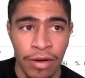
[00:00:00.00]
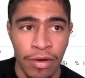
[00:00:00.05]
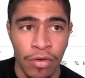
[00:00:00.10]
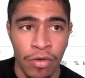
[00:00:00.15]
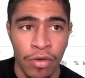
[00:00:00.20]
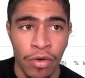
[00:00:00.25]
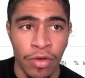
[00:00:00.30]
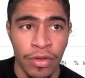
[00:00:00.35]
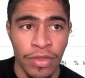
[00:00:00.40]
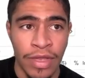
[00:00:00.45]

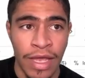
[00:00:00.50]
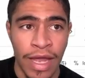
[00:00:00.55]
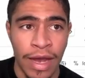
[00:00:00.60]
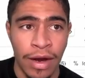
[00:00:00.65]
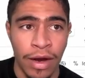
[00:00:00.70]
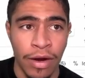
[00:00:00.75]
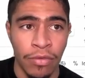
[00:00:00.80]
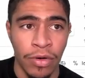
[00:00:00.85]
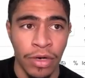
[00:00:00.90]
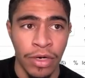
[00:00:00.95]
on the
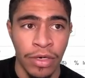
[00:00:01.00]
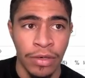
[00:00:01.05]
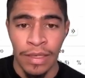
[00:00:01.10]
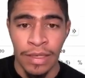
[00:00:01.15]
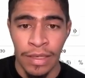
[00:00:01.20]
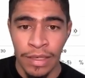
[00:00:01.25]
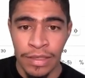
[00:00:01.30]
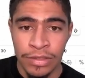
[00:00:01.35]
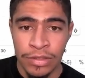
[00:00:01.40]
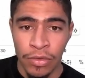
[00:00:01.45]
hour.
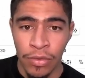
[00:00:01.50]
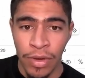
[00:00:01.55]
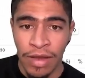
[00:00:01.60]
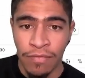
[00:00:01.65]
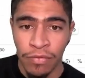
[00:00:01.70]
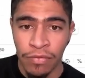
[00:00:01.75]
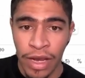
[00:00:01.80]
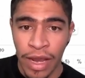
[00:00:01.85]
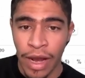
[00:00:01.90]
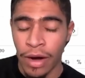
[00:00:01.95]
So
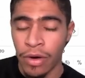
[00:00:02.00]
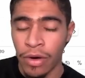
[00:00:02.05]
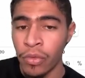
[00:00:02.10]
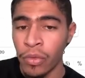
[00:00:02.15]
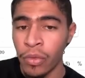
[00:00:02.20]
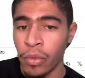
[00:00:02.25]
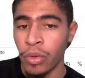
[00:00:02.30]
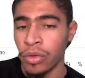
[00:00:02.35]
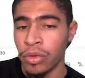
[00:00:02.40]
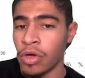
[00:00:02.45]
every
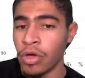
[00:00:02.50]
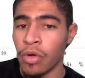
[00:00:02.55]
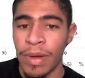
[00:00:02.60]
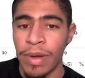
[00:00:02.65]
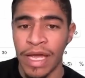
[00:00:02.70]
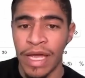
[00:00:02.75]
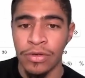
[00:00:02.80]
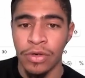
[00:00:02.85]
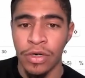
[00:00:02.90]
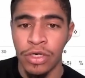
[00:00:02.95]
hour we would go
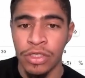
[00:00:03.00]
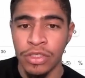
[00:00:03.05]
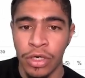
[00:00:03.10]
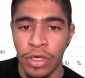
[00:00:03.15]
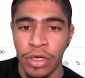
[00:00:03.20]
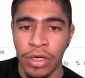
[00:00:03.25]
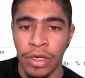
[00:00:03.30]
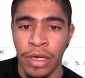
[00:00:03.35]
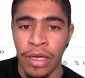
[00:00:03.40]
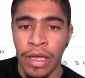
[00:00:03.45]
back to our
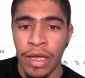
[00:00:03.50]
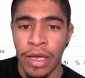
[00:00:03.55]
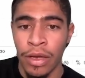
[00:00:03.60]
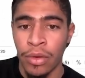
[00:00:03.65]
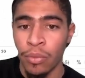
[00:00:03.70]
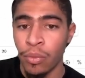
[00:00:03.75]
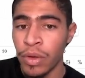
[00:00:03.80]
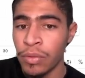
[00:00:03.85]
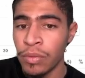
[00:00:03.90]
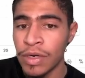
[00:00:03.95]
chart
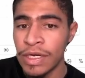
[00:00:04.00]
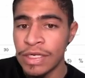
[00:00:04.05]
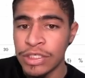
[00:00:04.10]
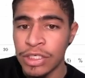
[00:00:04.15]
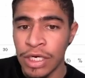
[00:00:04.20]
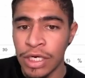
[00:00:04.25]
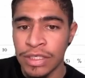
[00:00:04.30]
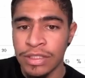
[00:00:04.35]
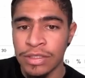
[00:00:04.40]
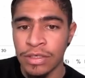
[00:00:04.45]
and we would
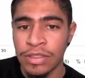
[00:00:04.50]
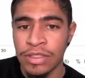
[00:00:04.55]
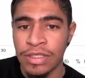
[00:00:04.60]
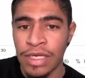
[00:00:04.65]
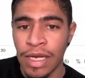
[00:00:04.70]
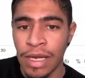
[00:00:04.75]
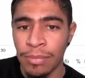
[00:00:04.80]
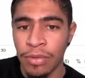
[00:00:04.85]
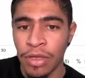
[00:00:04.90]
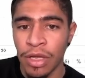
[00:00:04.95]
adjust our
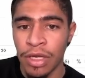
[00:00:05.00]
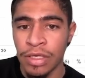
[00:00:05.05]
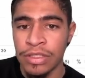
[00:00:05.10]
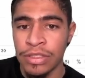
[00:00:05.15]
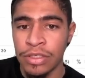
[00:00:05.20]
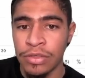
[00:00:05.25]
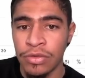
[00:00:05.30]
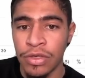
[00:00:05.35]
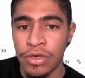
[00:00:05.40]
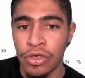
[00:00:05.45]
stop loss
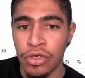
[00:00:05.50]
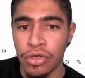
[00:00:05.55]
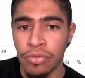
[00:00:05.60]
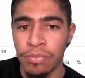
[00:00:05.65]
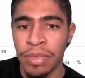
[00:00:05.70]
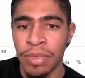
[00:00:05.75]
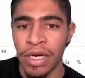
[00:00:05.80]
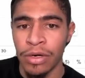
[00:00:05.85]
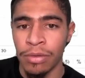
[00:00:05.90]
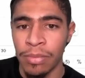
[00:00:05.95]
to the new
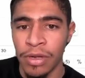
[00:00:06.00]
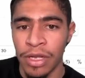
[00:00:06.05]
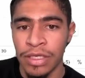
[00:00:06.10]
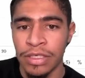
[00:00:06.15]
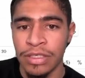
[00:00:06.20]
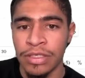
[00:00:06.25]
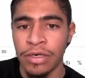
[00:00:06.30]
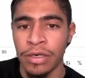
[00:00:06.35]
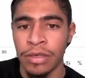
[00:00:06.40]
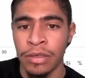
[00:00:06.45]

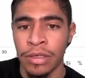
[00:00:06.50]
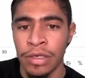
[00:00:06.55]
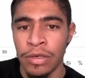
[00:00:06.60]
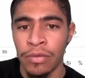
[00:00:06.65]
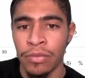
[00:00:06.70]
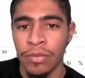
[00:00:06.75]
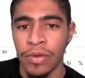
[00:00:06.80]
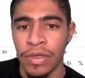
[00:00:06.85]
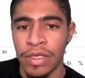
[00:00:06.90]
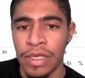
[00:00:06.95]
parabolic SAR.
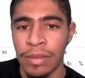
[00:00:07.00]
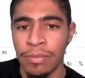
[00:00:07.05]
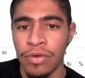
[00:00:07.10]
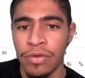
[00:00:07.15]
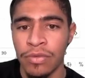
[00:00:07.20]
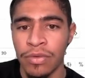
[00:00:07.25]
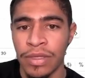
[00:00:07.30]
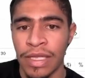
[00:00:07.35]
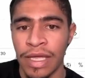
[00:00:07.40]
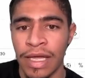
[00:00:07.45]
We would keep
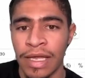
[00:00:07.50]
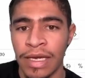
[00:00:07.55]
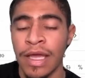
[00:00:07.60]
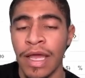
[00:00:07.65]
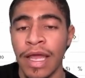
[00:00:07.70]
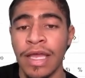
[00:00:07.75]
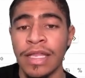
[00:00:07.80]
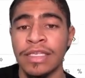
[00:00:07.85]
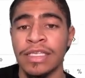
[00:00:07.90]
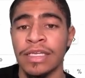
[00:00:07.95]
doing that
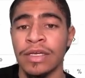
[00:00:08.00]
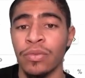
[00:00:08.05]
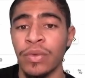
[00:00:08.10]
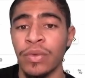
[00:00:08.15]
until we